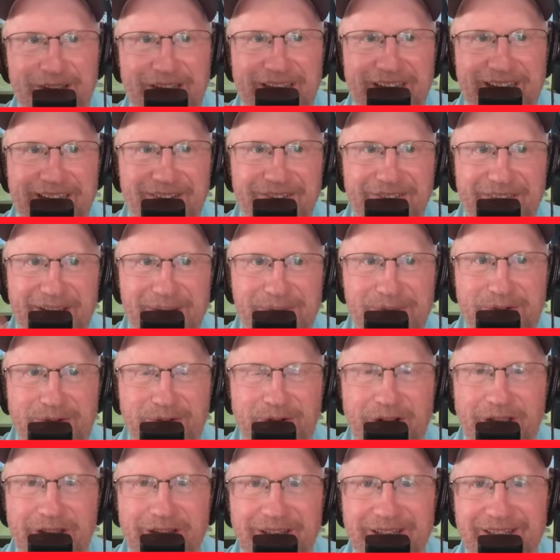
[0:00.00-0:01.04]
you got to give them
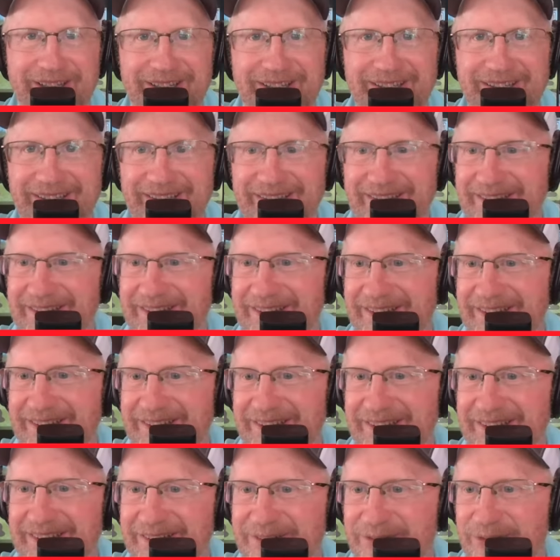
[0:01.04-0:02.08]
credit
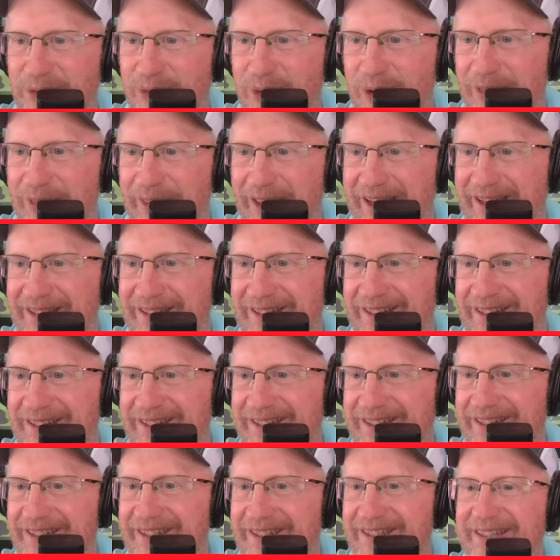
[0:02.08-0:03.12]
for what they
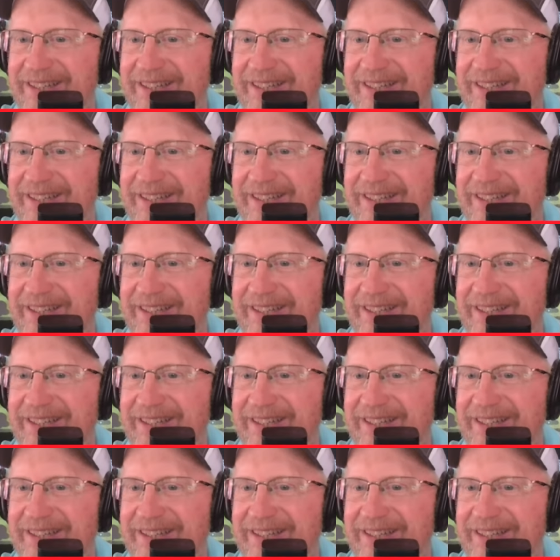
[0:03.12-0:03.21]
did.